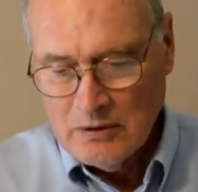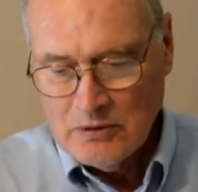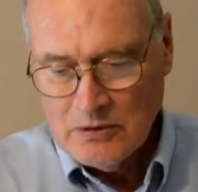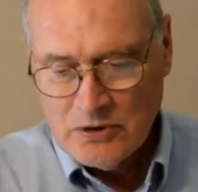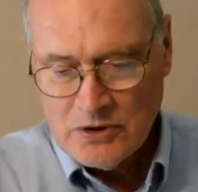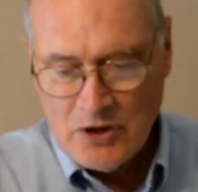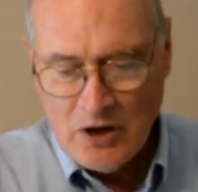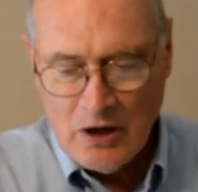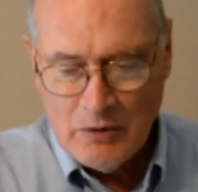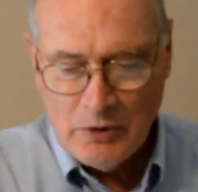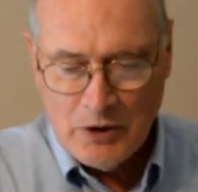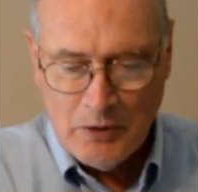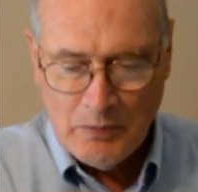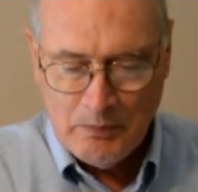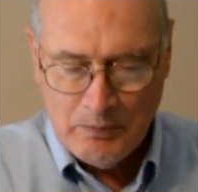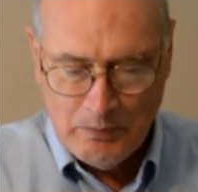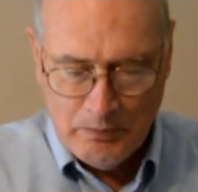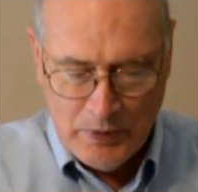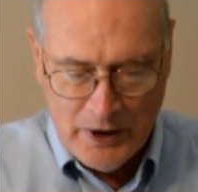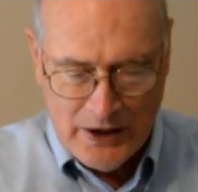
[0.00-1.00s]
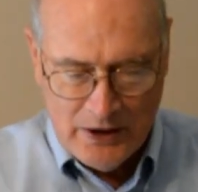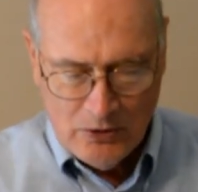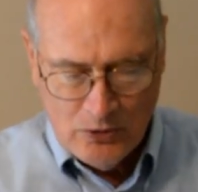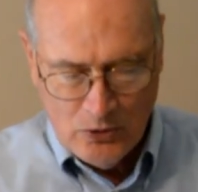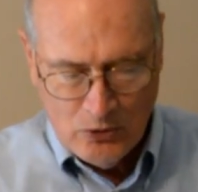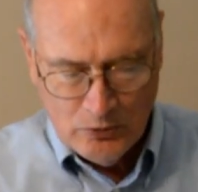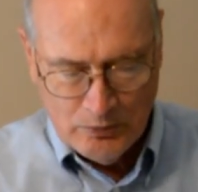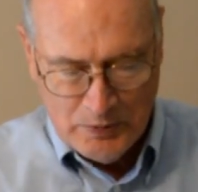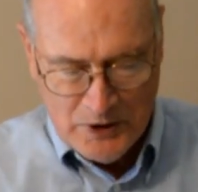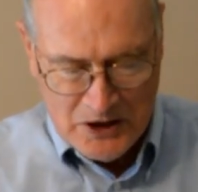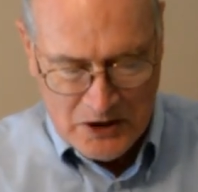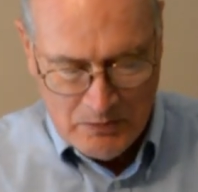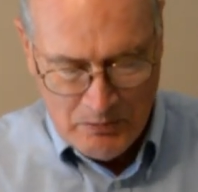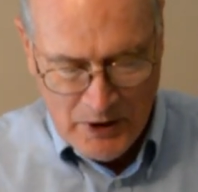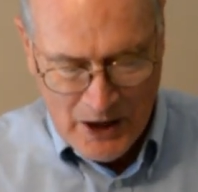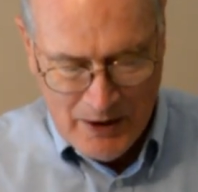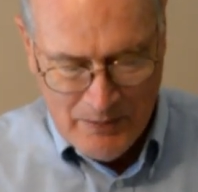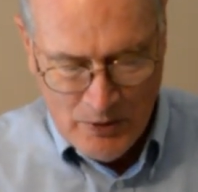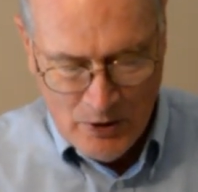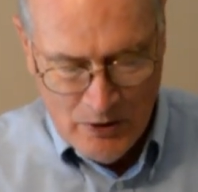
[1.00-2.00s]
Start with a plain old piece of
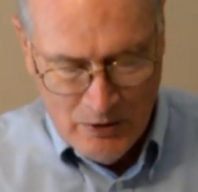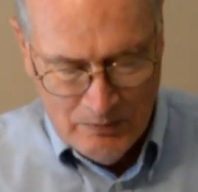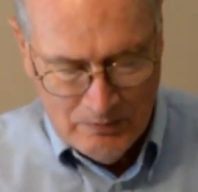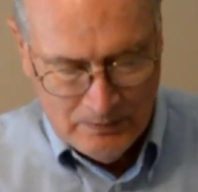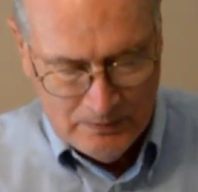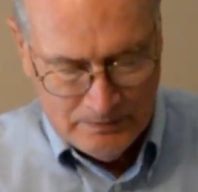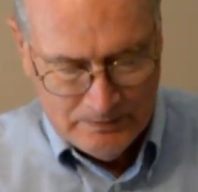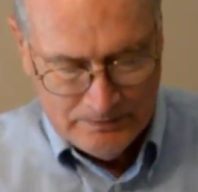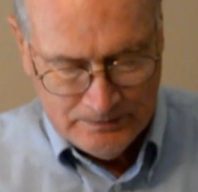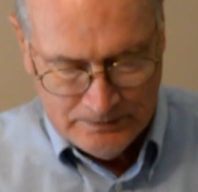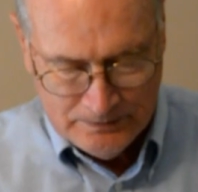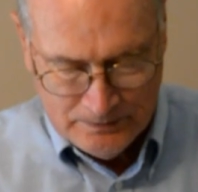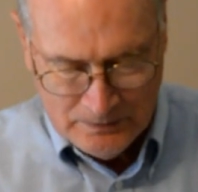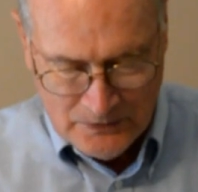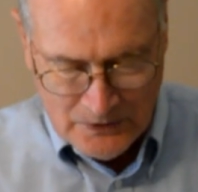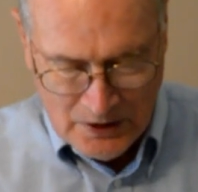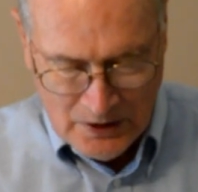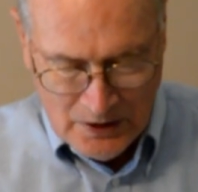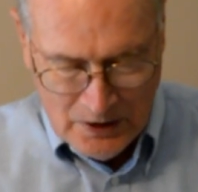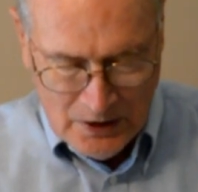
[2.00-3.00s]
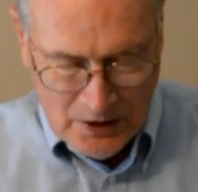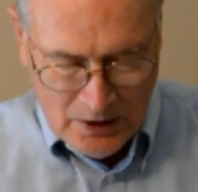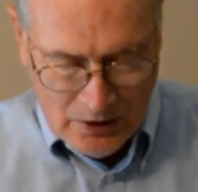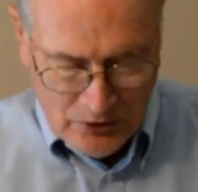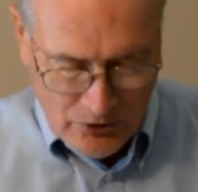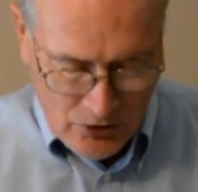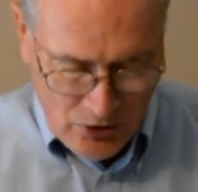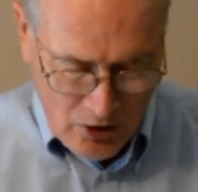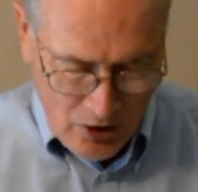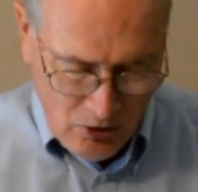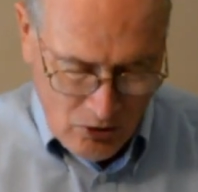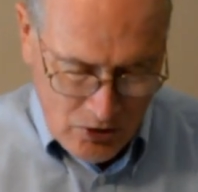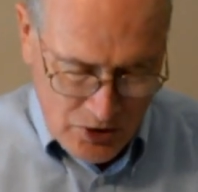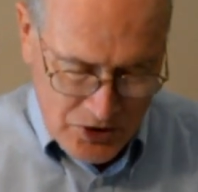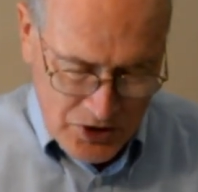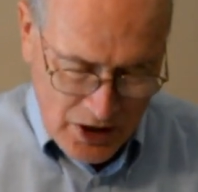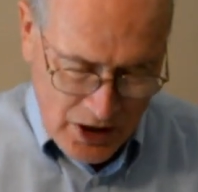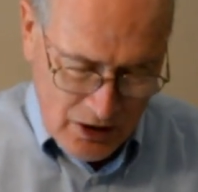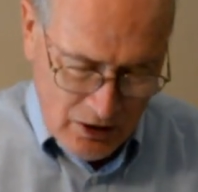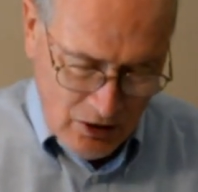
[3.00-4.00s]
paper, draw a
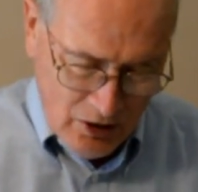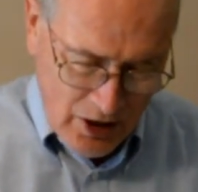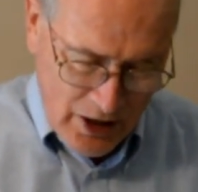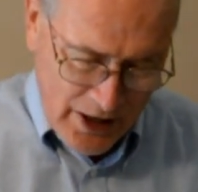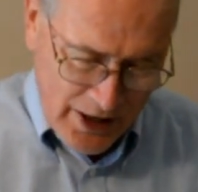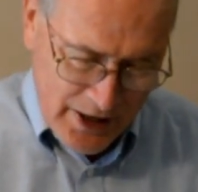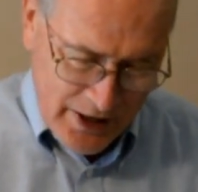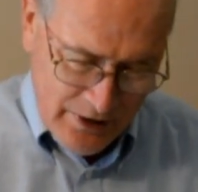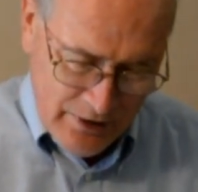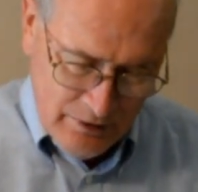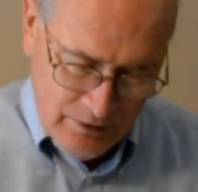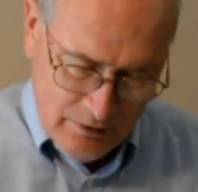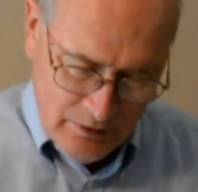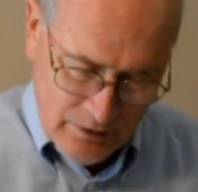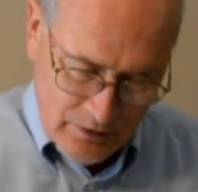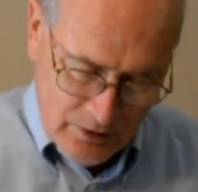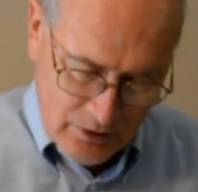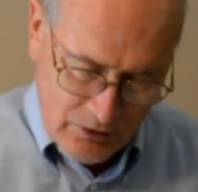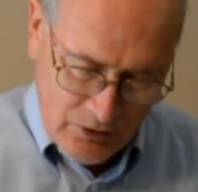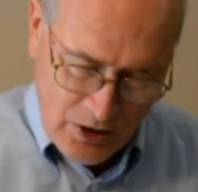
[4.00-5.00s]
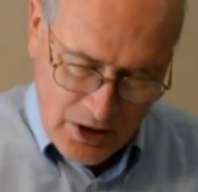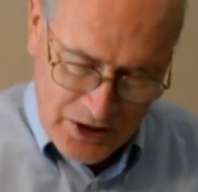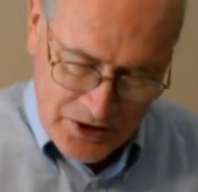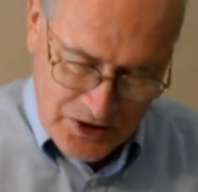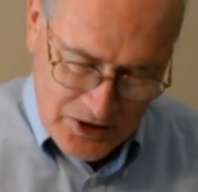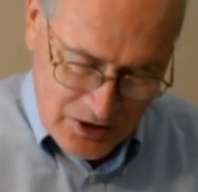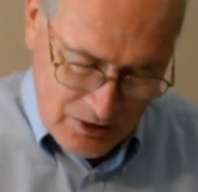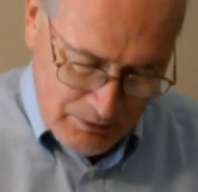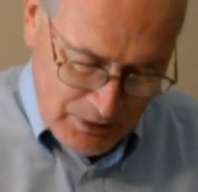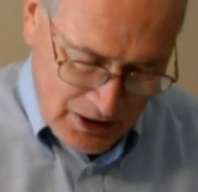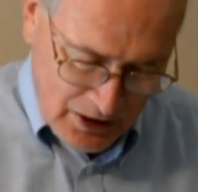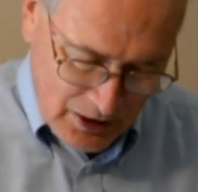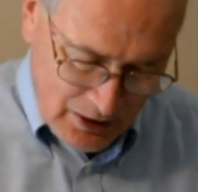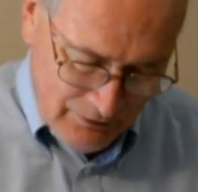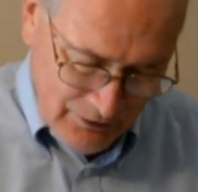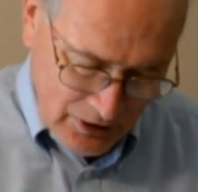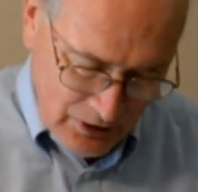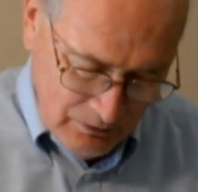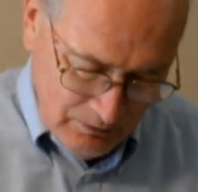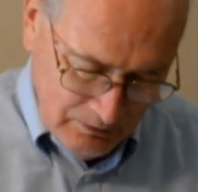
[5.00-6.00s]
horizontal line across the middle
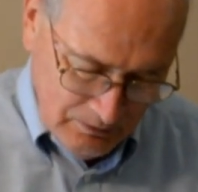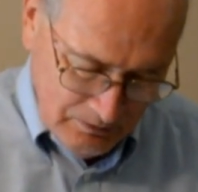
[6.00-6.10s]
of it.